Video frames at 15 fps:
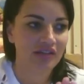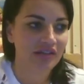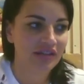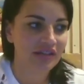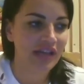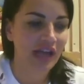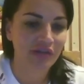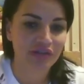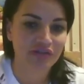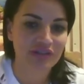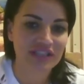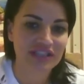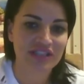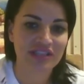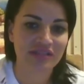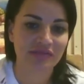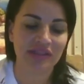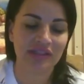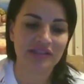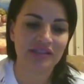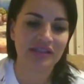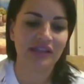now you need to do
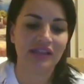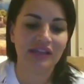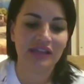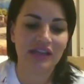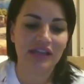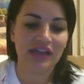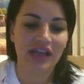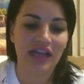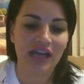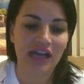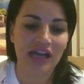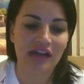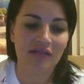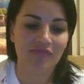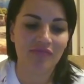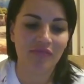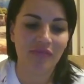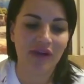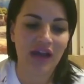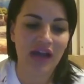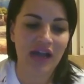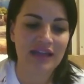it.
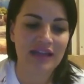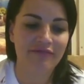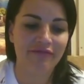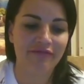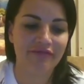I have